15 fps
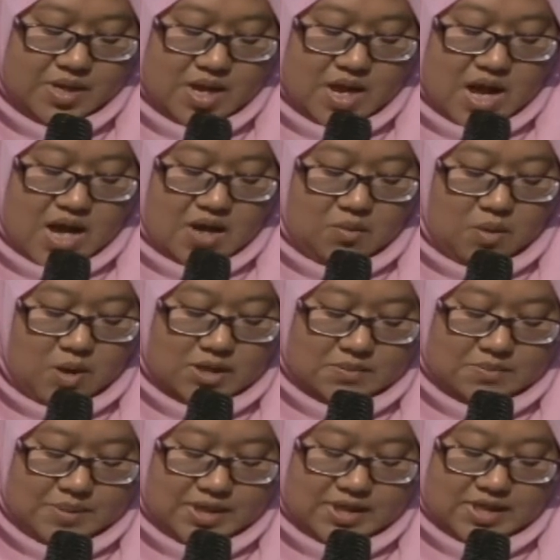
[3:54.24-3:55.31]
I was
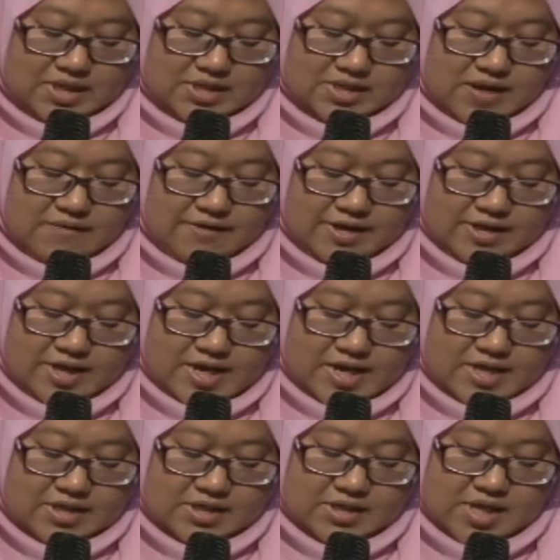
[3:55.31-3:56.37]
beaten 7
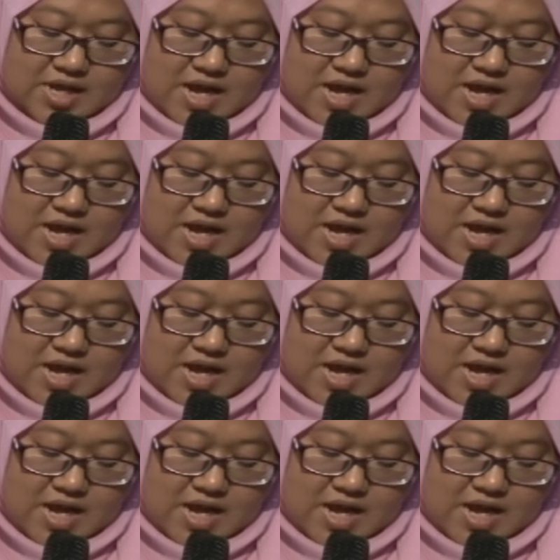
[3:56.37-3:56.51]
days.